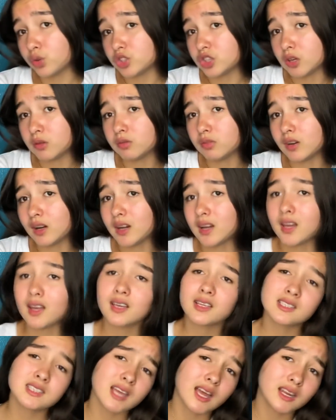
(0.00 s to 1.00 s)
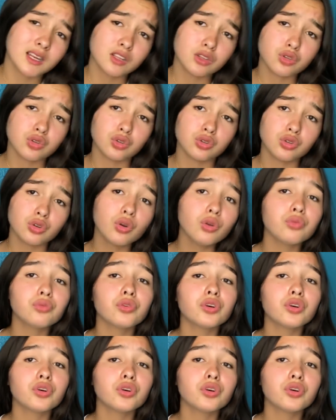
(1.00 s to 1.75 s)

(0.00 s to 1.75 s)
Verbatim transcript: which I'm very excited to do